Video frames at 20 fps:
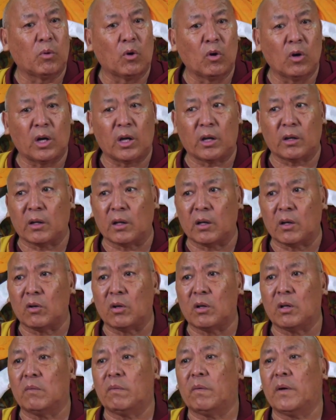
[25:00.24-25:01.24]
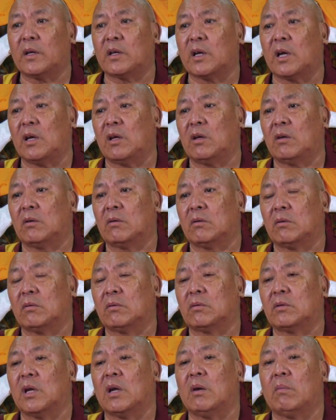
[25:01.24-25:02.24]
are born like that. In fact, I
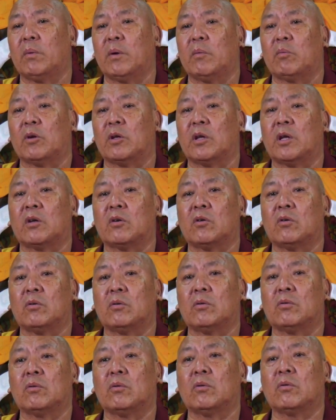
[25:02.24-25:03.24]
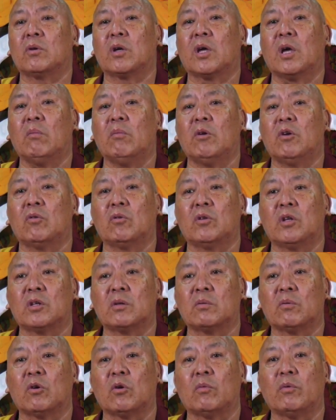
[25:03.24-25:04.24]
tell people that you, you came into
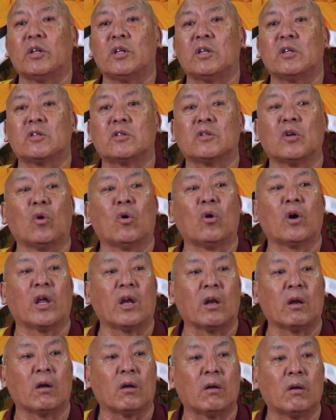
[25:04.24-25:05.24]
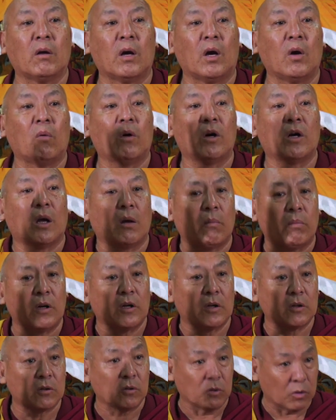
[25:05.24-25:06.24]
this world with this slogan, I want
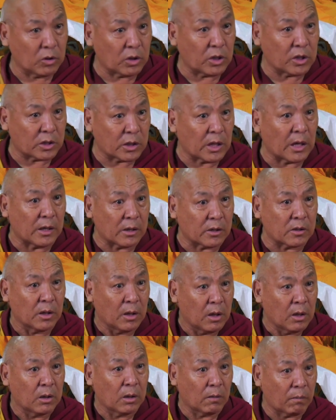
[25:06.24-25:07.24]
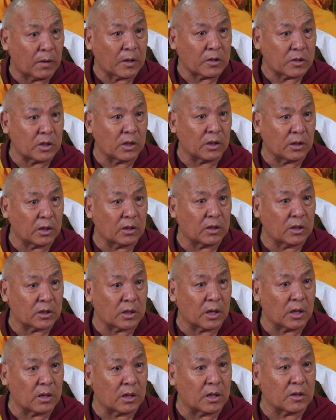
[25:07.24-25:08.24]
happiness. You know the child, the first thing that the
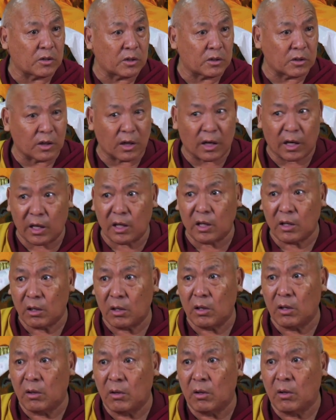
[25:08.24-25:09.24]
child does is crying.